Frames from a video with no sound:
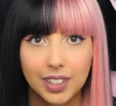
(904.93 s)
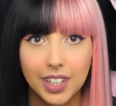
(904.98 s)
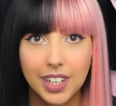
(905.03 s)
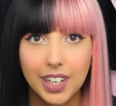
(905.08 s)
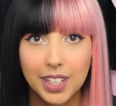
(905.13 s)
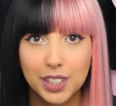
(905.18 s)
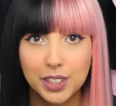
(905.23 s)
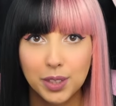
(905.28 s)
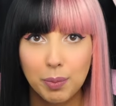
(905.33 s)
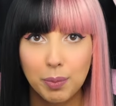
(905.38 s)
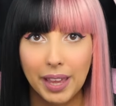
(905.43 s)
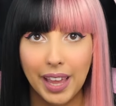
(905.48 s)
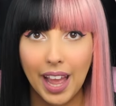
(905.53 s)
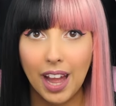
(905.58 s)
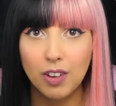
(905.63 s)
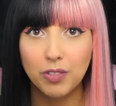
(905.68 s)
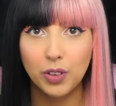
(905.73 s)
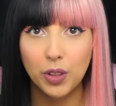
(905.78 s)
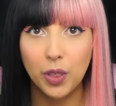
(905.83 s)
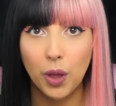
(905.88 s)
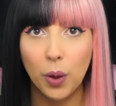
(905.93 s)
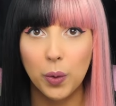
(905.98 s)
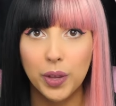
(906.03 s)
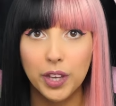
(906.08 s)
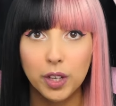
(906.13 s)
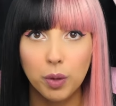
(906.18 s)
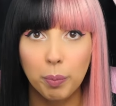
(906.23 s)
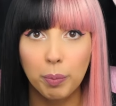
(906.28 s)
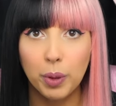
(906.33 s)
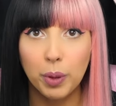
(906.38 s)
He needs to be careful, though.
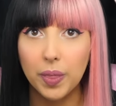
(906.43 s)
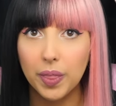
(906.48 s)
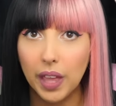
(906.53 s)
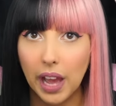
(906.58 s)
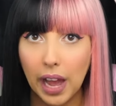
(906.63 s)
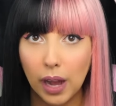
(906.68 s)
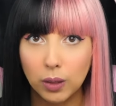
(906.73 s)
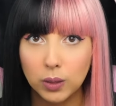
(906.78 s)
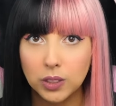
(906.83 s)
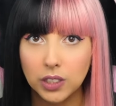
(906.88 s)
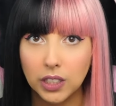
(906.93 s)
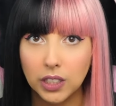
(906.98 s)
He could burn the house